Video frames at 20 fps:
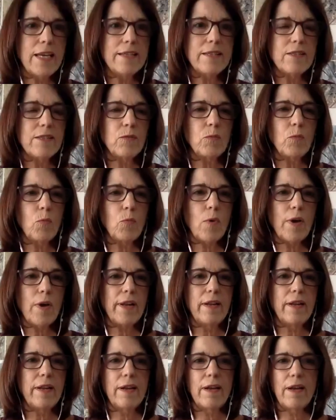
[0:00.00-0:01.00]
is,
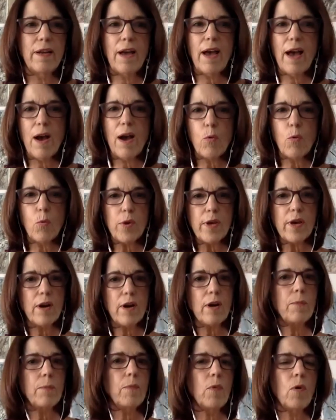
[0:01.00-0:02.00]
what how
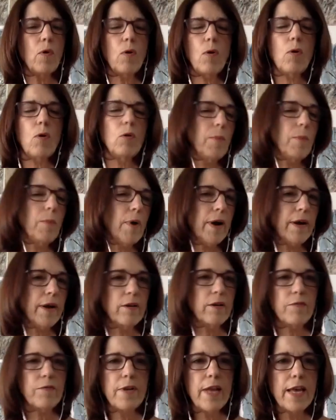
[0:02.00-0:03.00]
we are all
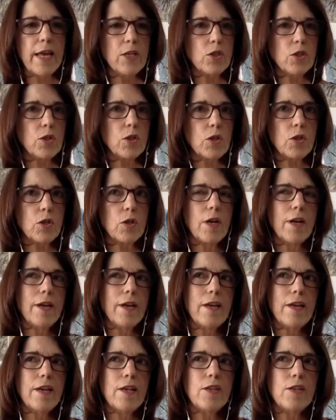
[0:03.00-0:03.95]
part of nature.